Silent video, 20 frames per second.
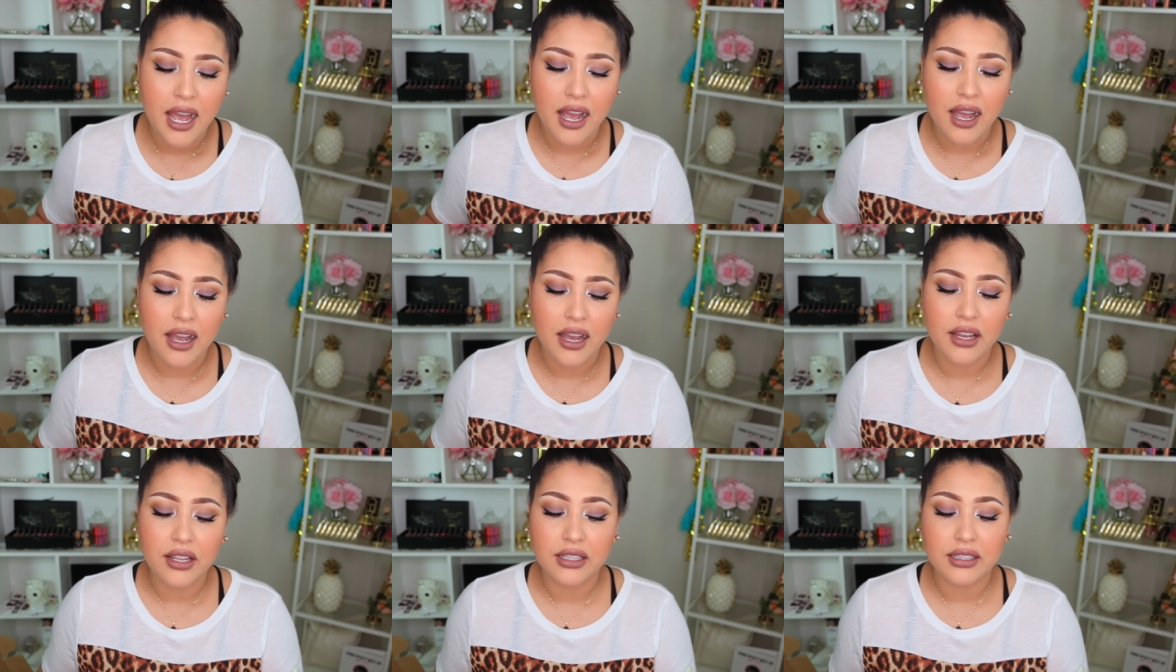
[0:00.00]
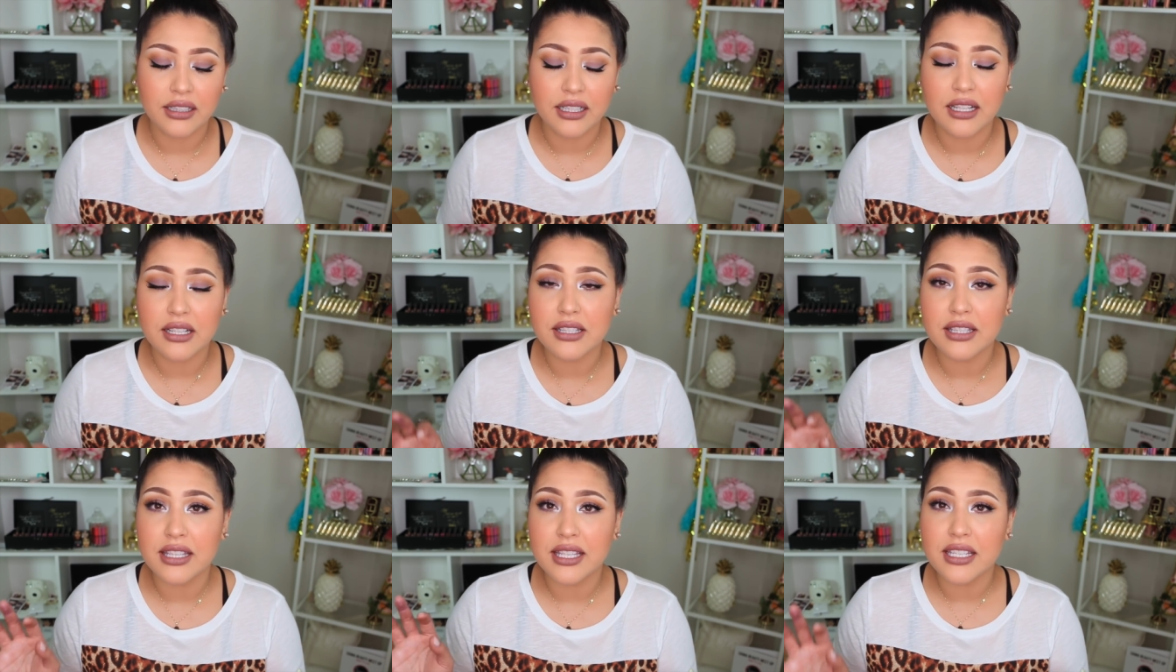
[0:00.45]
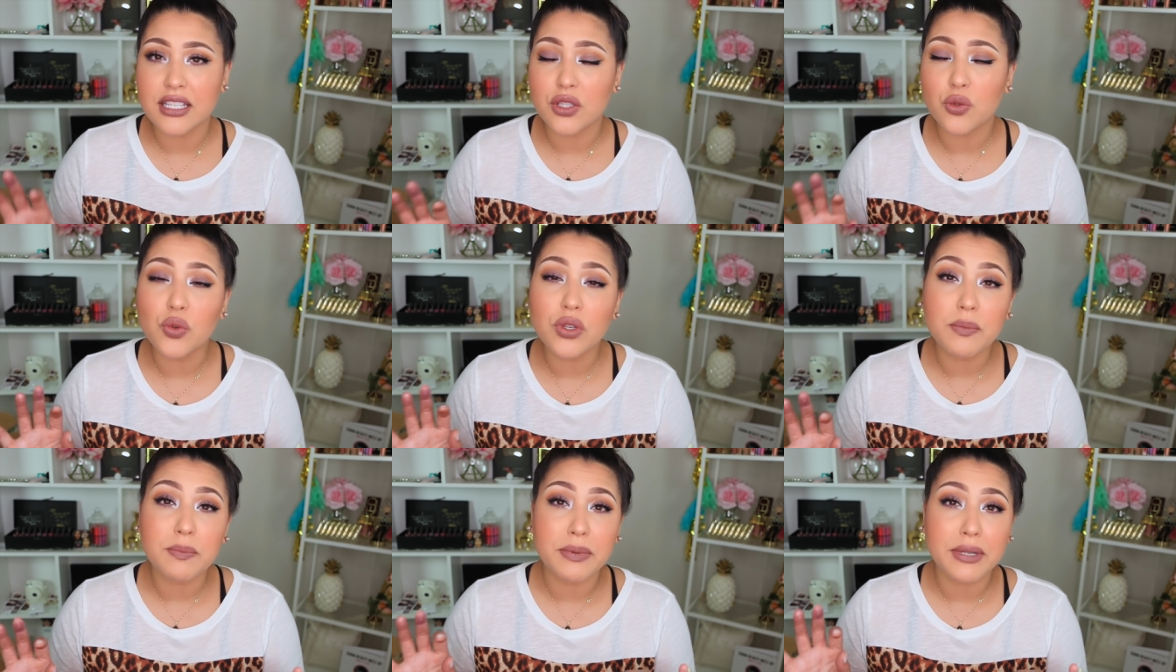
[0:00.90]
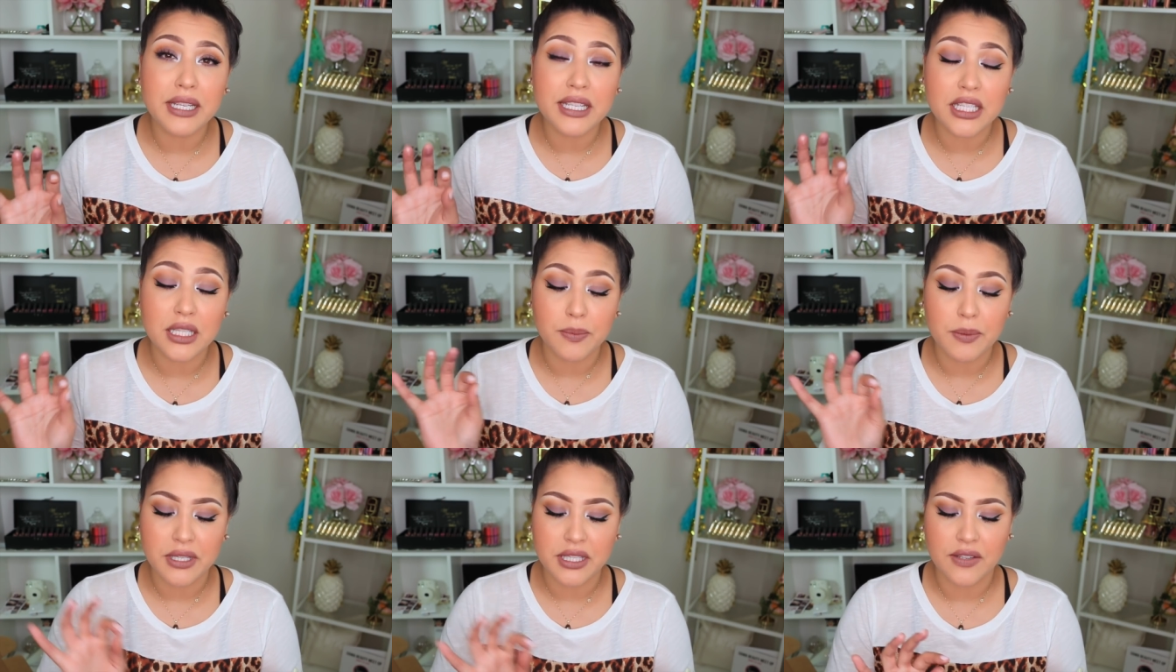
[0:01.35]
Uh, this would
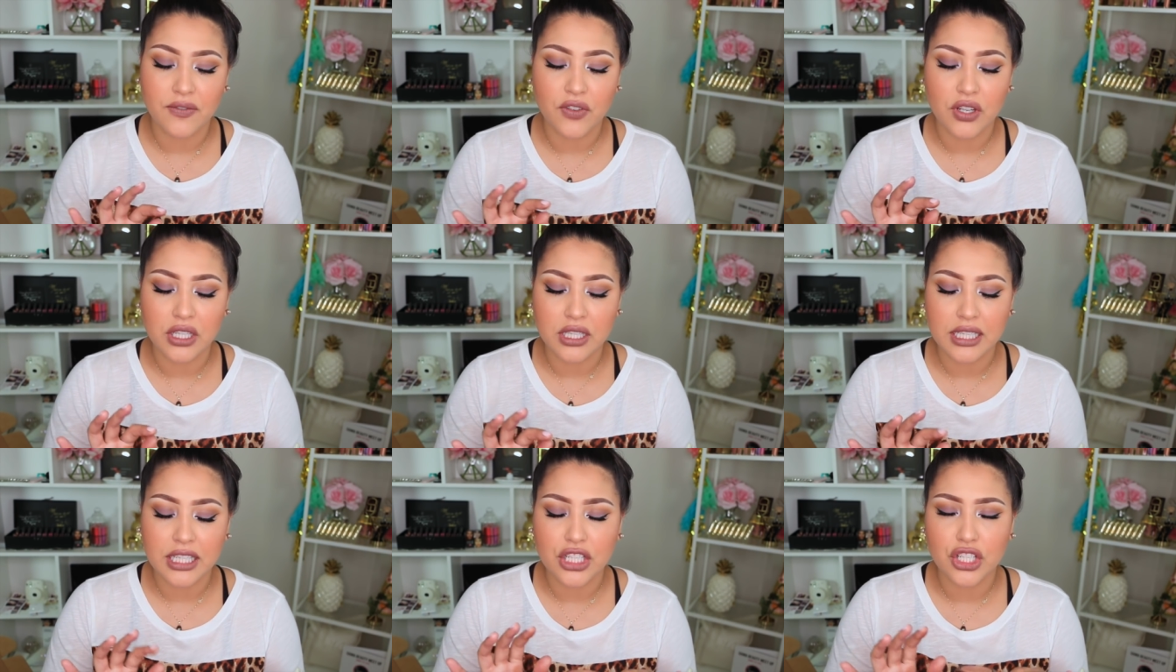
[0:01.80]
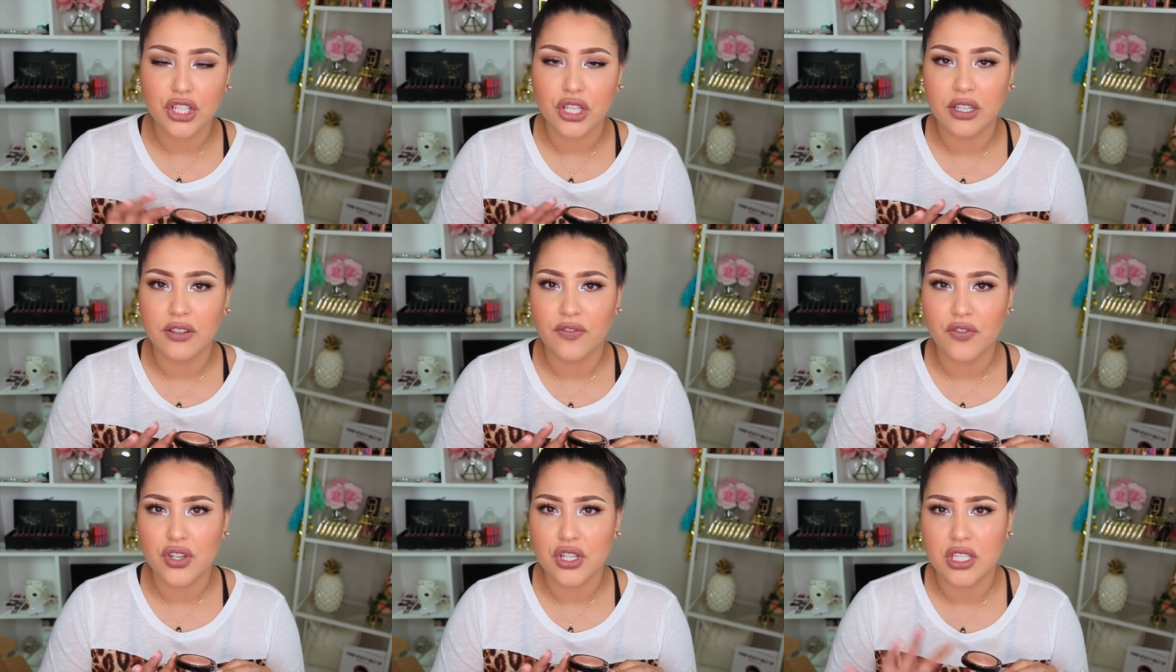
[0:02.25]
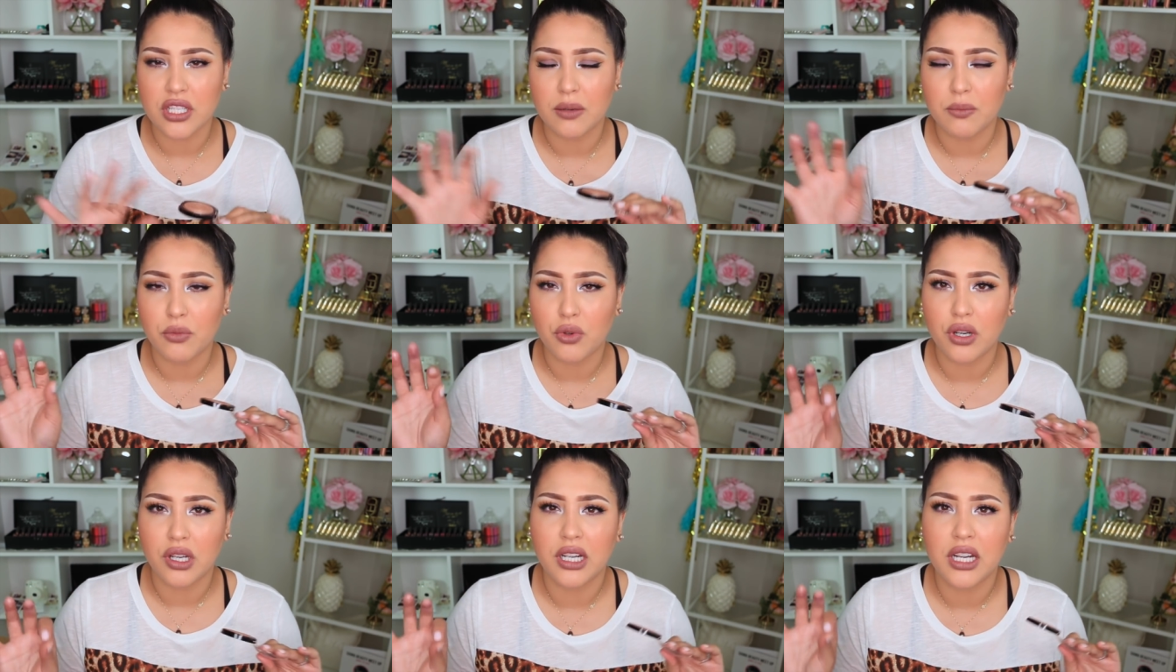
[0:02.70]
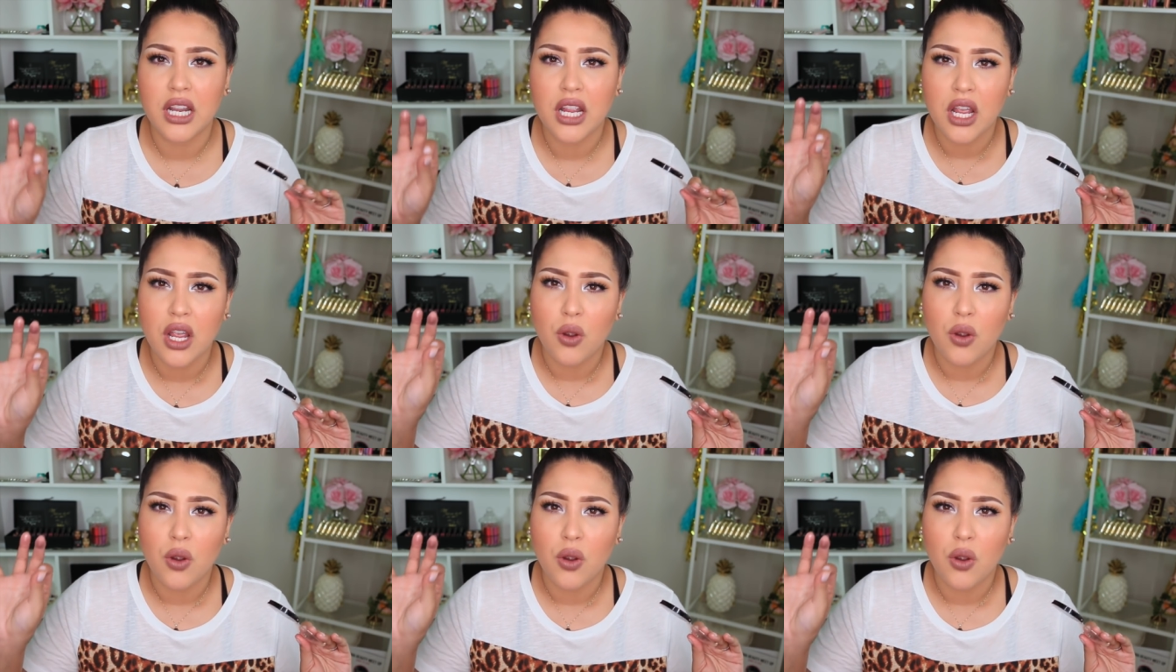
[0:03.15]
be specifically good for someone